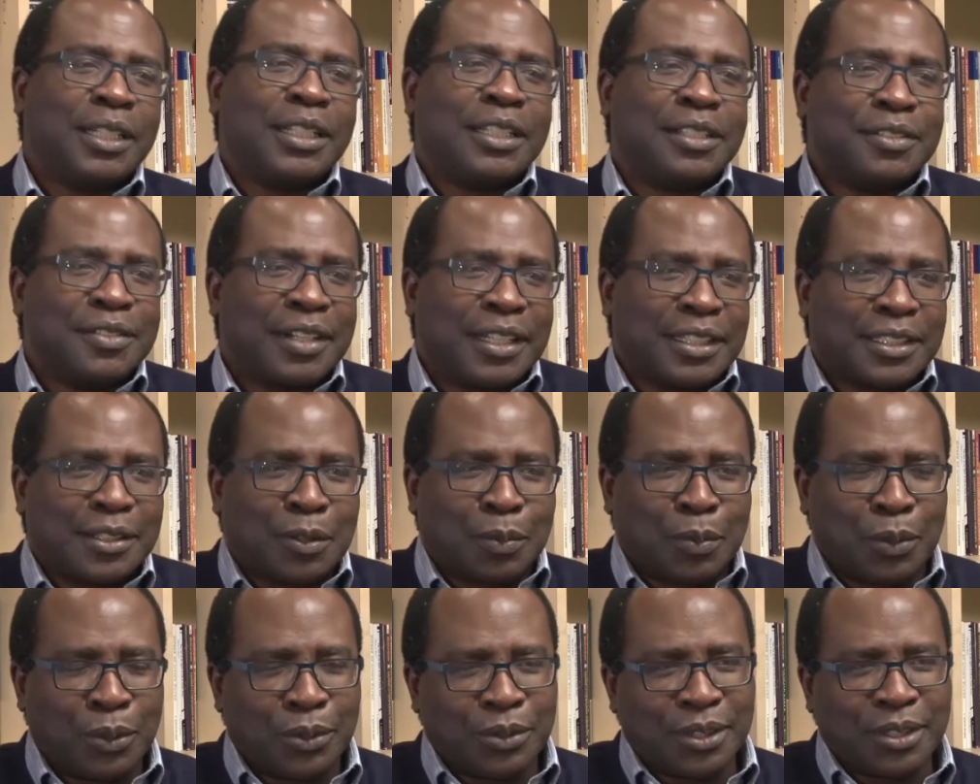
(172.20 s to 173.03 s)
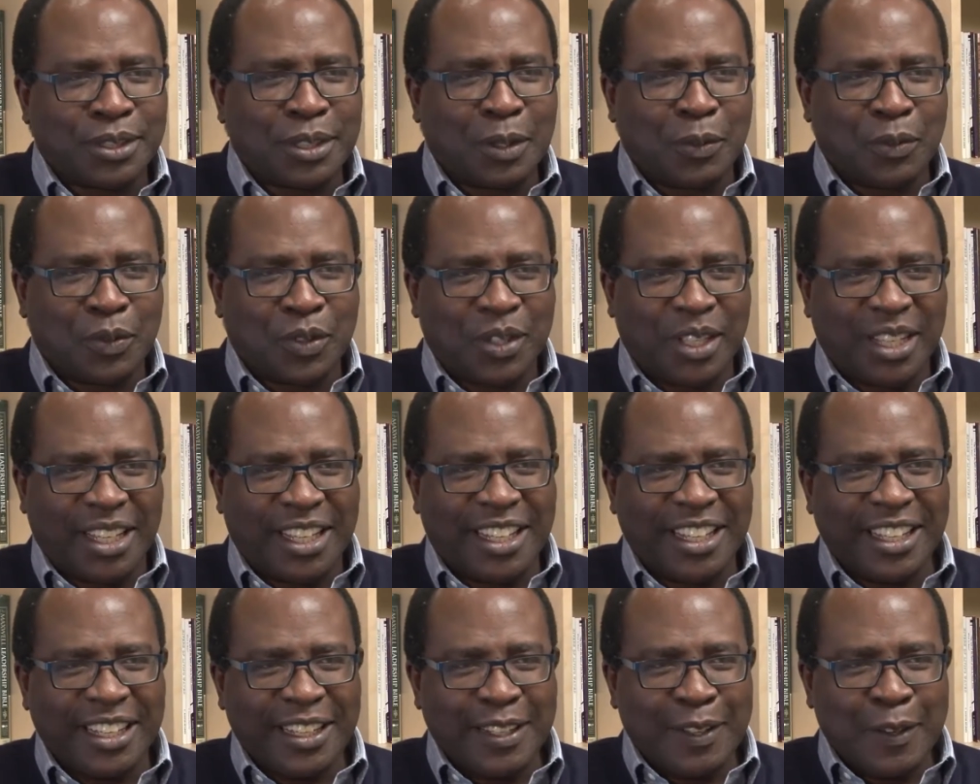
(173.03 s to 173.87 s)
live, I suppose, or
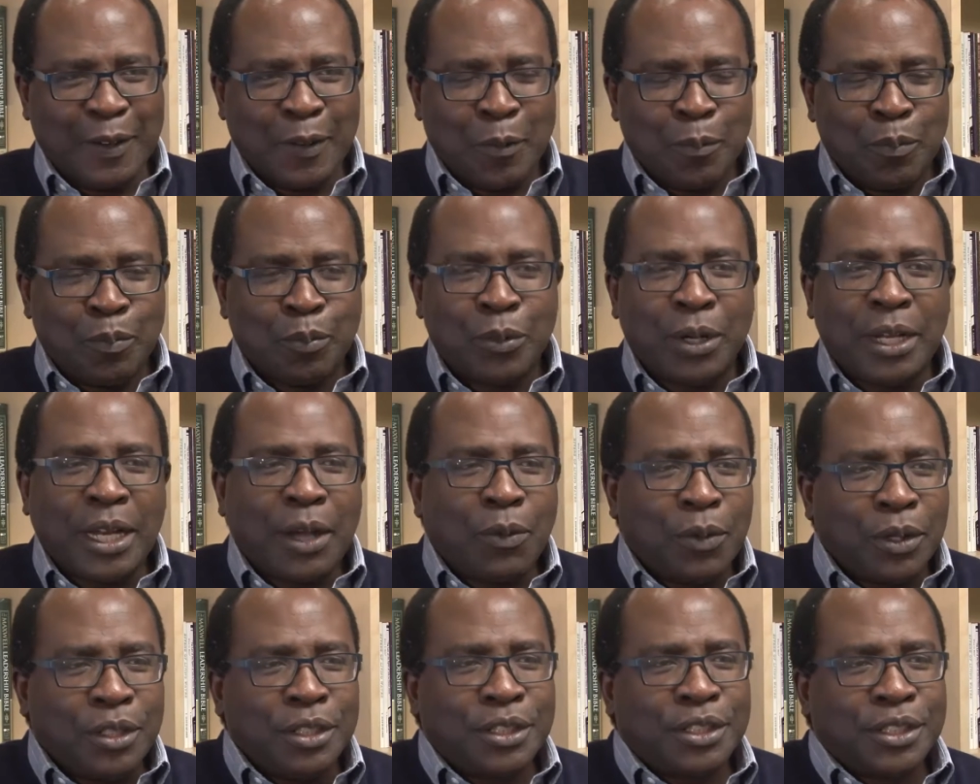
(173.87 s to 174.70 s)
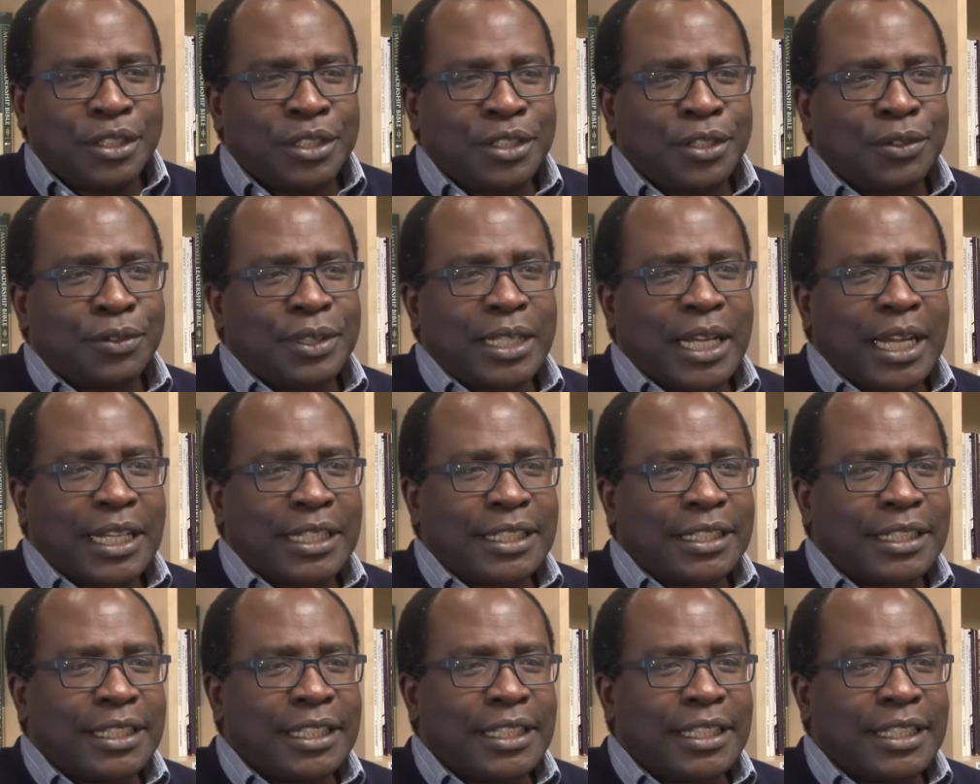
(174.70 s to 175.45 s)
something. But I want you to know that,